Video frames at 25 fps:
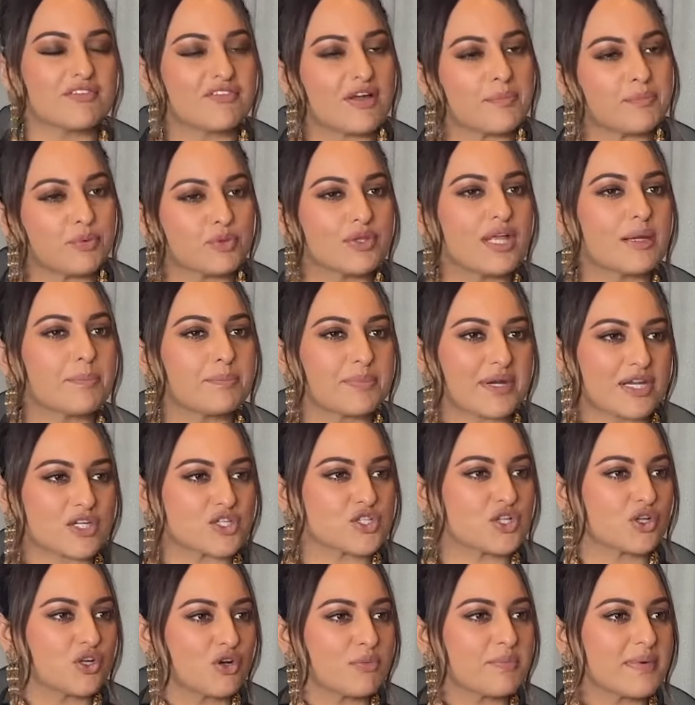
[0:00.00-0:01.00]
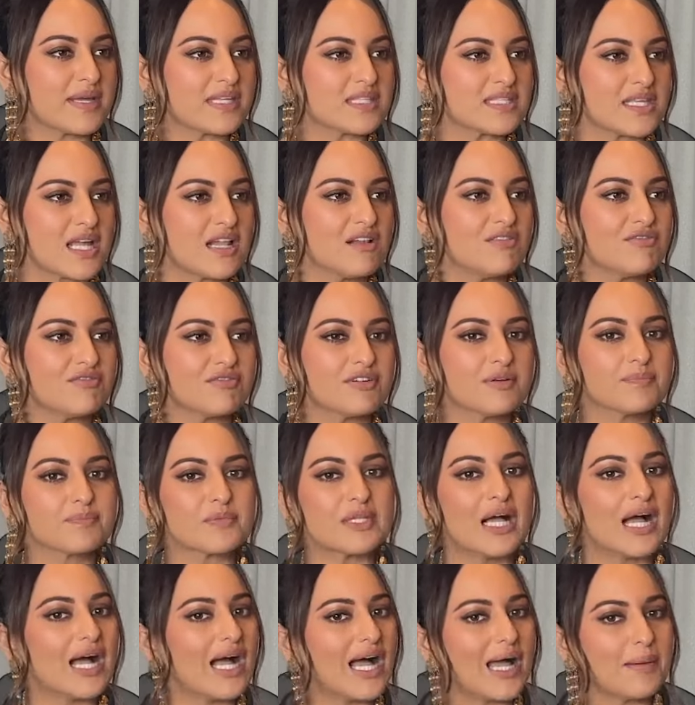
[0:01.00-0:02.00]
if I put that pressure on myself,
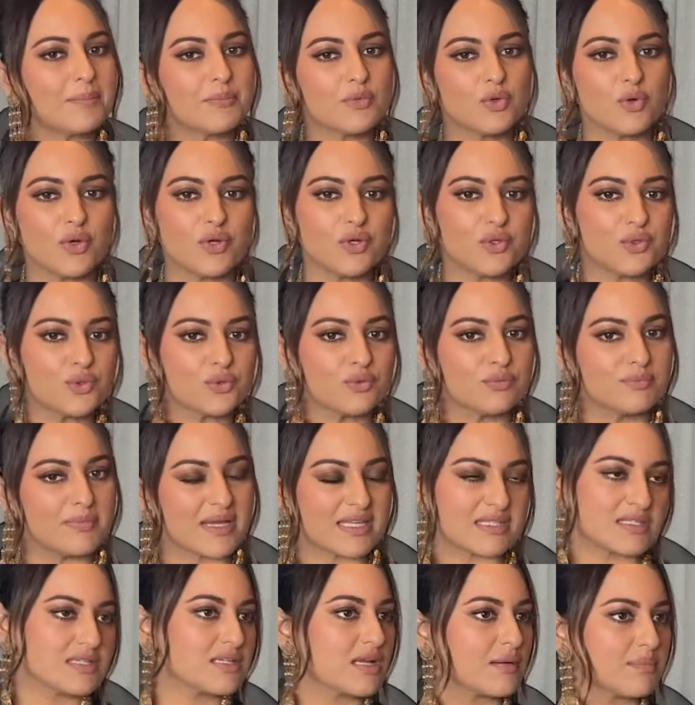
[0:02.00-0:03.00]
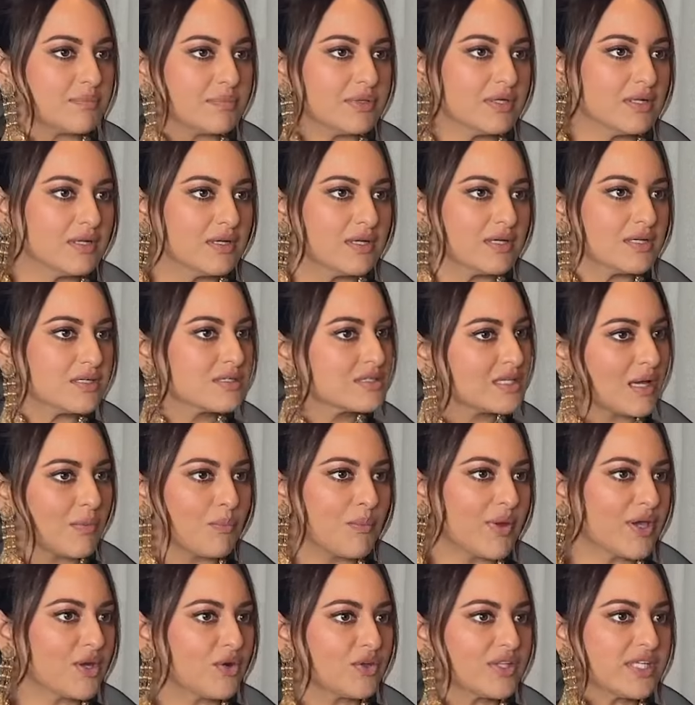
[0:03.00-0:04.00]
I'm going to mess it up. Hmm.
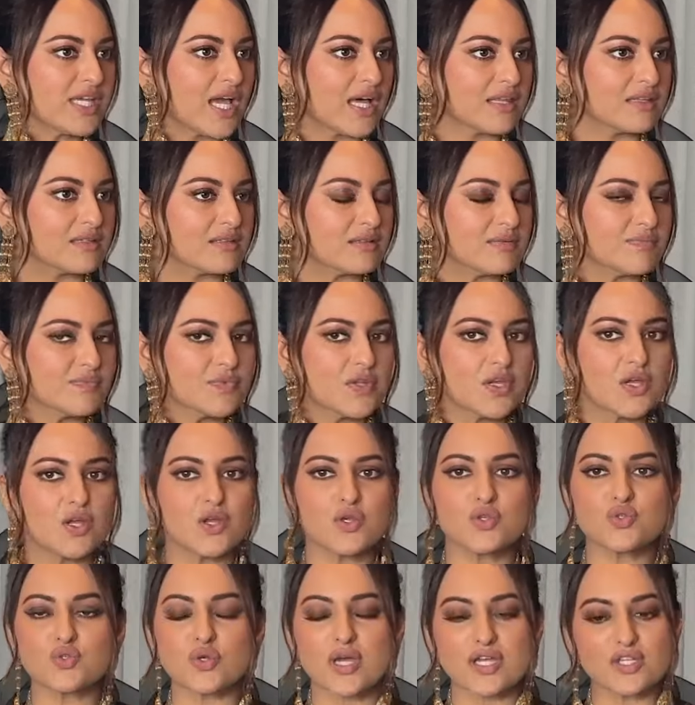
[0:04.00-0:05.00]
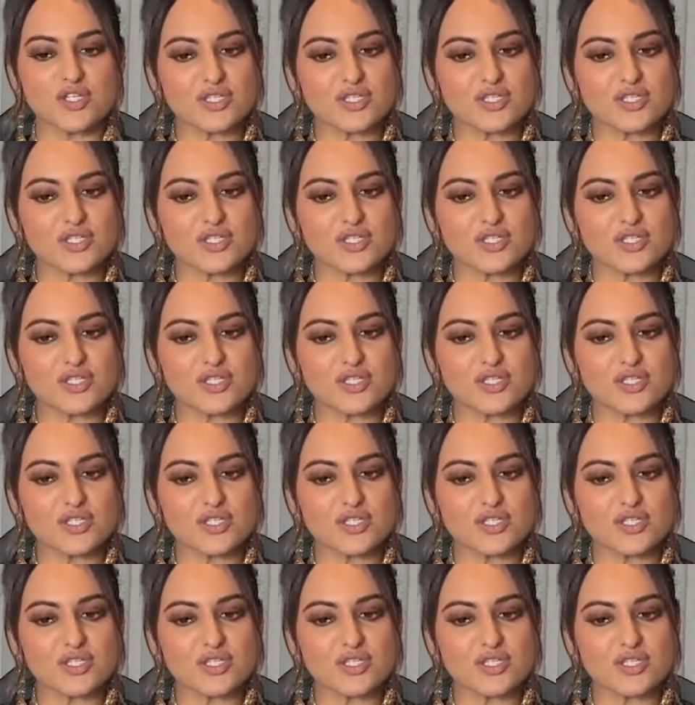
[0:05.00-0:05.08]
somewhere or the other. Hmm. So I